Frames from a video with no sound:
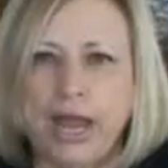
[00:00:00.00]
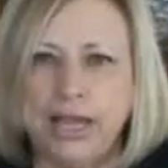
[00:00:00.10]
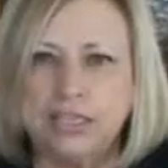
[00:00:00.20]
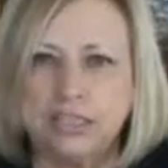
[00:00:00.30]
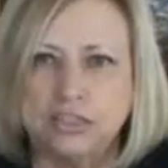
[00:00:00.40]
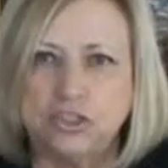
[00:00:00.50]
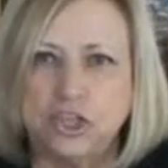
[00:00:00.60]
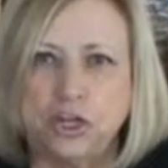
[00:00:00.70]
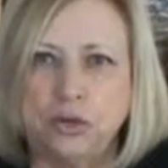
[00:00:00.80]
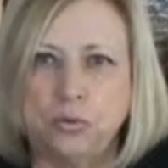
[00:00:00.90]
has to
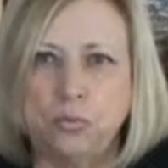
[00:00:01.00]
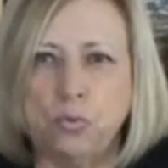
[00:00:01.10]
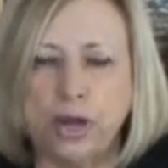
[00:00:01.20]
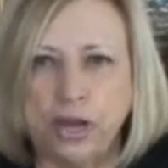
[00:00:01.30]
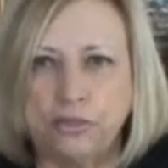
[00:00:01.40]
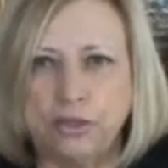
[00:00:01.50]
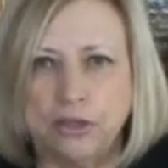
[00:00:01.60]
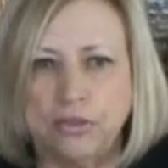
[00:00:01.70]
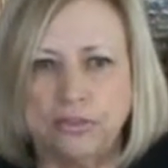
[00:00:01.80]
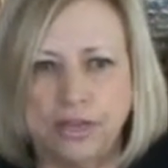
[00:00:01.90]
do
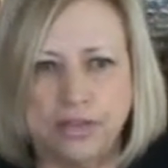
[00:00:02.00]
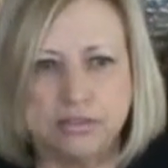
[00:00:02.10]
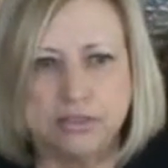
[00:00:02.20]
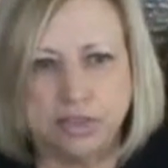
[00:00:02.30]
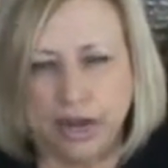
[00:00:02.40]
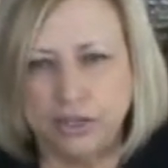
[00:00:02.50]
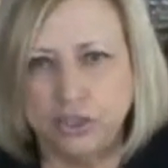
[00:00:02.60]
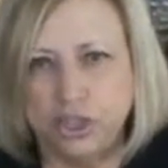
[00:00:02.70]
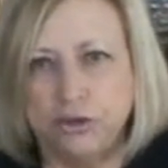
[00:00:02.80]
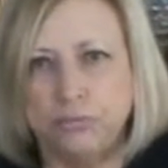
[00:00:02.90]
with the things that
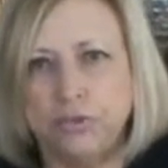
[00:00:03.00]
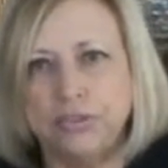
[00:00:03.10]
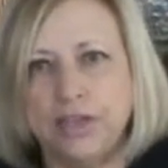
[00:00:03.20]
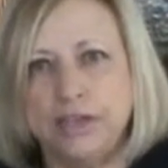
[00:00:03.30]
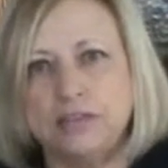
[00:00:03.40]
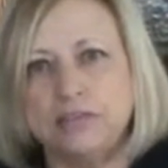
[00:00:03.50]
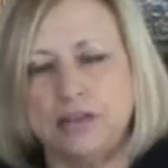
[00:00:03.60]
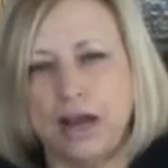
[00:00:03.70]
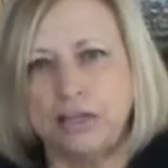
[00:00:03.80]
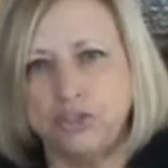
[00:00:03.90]

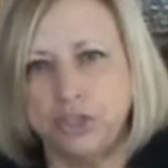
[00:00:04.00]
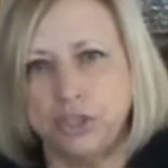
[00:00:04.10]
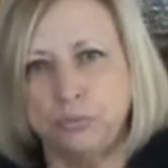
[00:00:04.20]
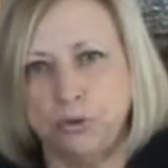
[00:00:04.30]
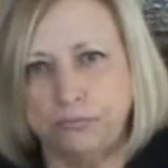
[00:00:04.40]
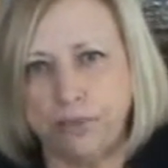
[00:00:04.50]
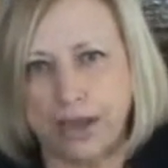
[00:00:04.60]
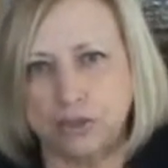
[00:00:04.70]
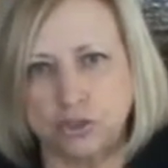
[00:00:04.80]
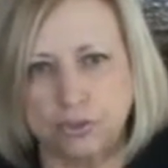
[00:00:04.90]
I do with
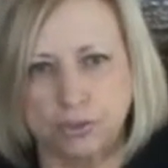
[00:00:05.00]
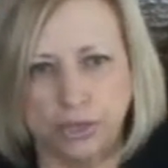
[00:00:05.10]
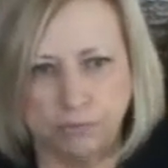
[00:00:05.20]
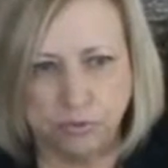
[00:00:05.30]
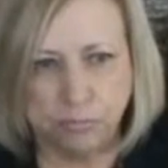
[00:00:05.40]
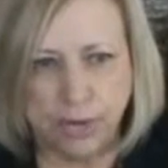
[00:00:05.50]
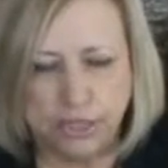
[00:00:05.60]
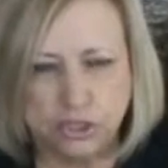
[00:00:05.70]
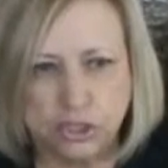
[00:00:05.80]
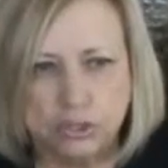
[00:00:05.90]
factual
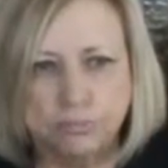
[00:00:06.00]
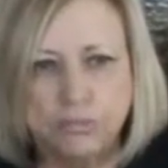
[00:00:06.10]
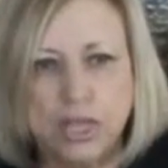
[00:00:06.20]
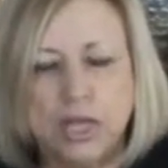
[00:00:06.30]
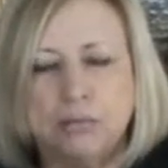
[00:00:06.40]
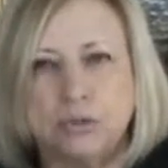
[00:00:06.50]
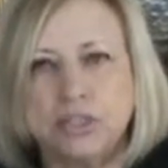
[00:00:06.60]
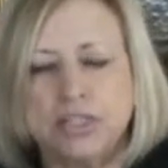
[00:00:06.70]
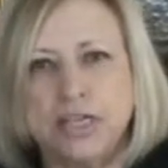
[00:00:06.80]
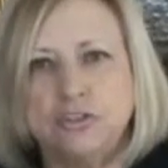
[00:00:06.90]
information.
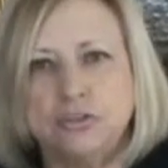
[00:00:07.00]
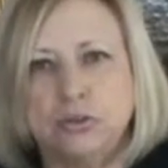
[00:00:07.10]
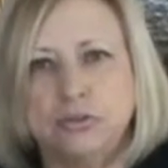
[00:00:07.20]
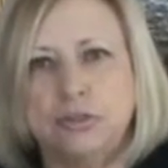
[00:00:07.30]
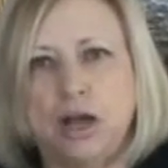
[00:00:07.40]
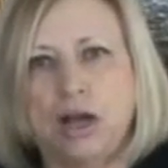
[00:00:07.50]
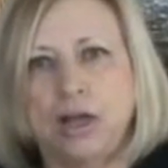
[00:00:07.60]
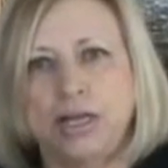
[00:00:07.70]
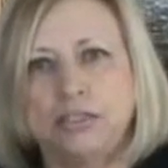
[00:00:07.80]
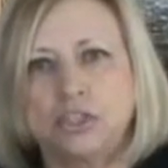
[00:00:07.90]
Procedural
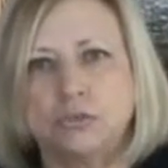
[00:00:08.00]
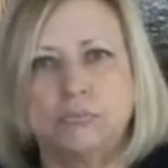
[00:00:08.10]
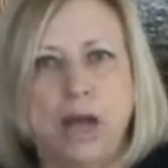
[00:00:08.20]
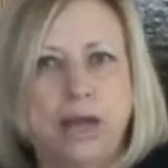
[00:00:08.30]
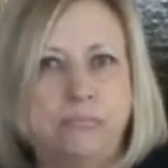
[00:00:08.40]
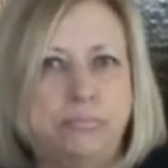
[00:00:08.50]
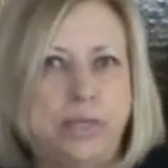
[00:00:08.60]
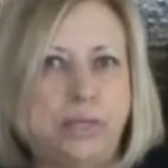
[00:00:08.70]
knowledge might